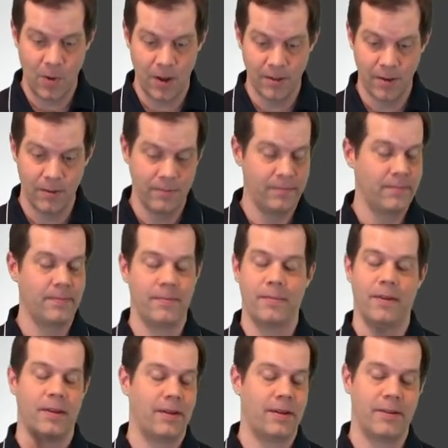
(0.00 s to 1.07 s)
Although
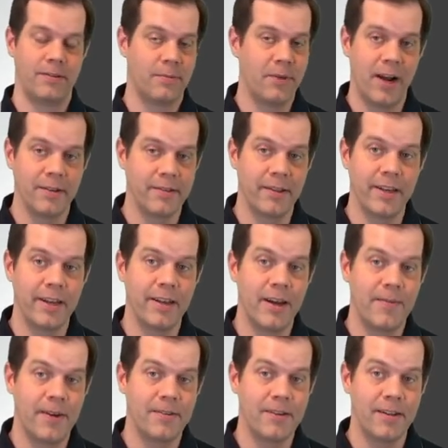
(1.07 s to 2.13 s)
surprisingly
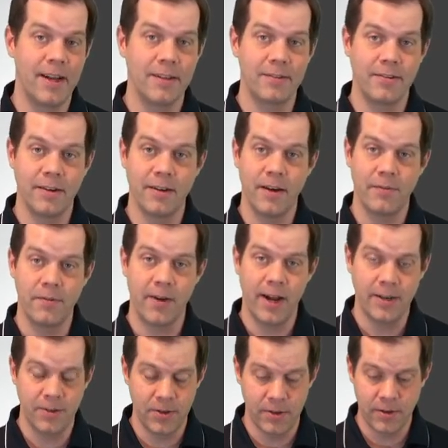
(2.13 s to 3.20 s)
enough, I still answered enough
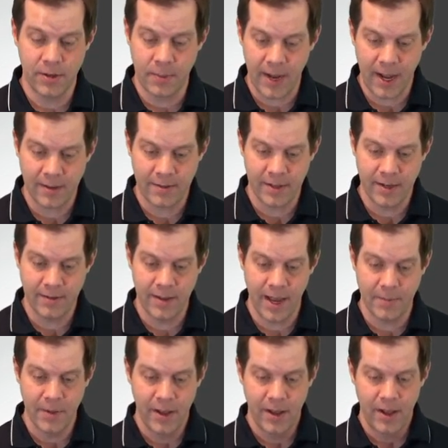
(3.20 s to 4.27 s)
right to to pass the
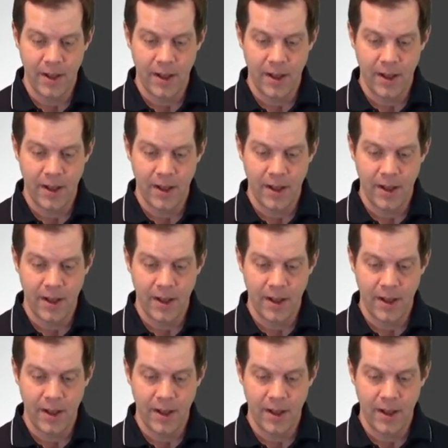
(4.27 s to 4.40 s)
exam